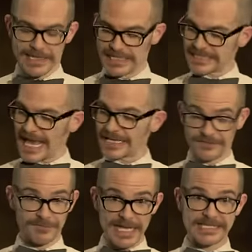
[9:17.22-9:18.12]
This
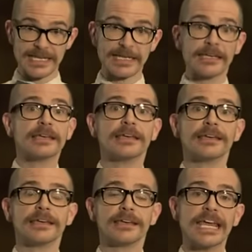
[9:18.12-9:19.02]
act of blessing,
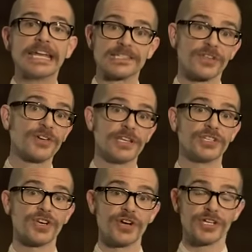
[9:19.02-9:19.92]
it's learned
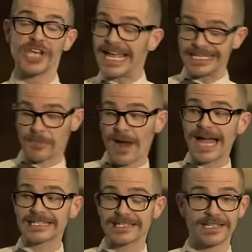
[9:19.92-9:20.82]
in church, it's
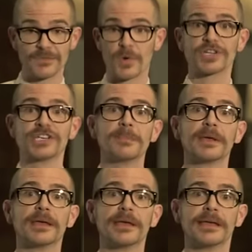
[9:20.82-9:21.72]
practiced in worship,
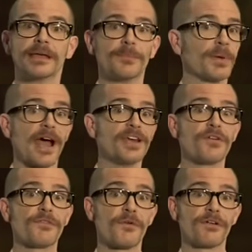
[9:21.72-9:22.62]
but I
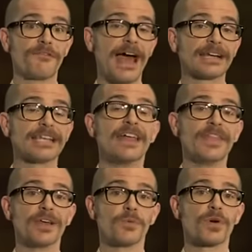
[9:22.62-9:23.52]
know for a fact
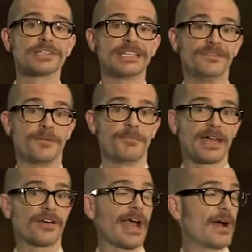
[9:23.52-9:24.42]
that it works even
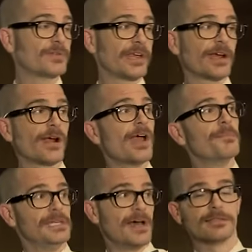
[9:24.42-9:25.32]
better out
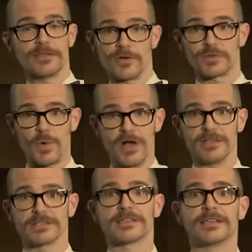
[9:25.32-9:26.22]
there beyond those
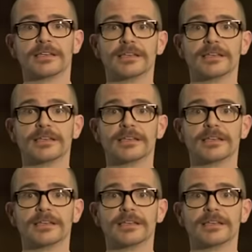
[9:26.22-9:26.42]
walls.